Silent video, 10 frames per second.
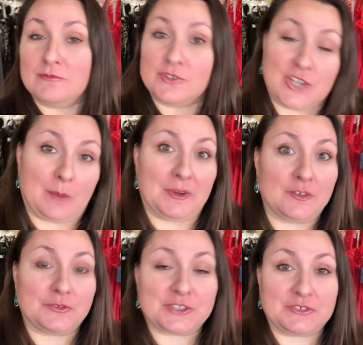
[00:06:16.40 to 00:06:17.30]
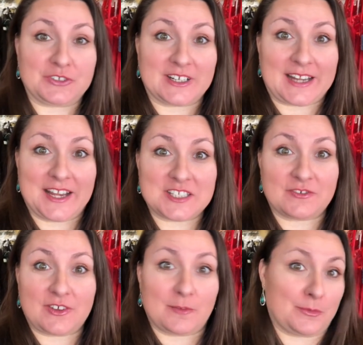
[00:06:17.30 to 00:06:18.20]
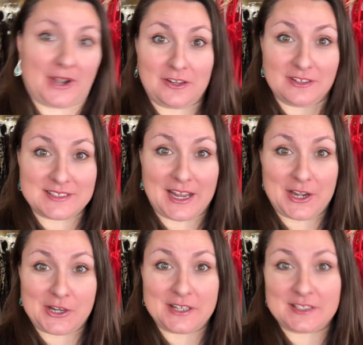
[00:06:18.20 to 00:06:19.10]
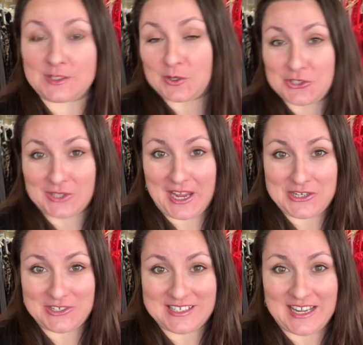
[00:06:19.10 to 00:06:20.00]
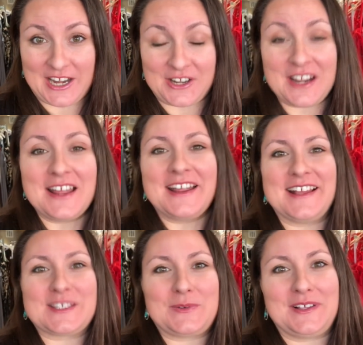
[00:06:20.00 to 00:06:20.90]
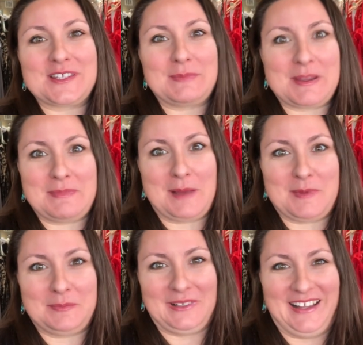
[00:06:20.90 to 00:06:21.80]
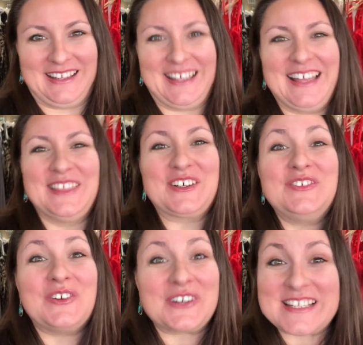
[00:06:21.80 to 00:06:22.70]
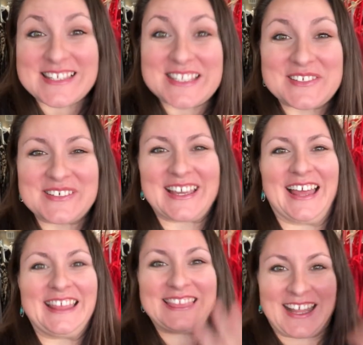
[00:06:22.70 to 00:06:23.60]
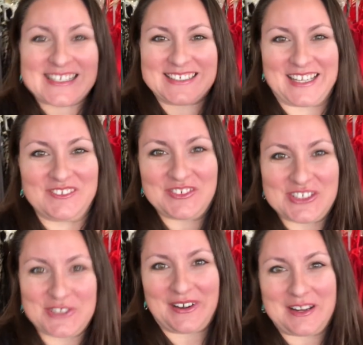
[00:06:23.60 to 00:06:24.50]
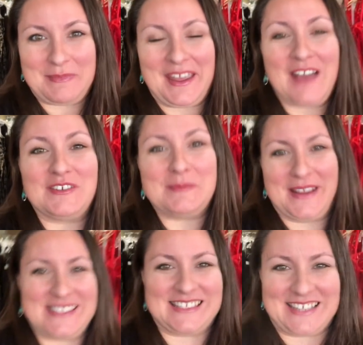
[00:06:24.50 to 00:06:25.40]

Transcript: shopping for different kinds of bridal attire and social occasion attire, as well as my mama blog. Look forward to seeing you again. Thanks again for joining me. Have an amazing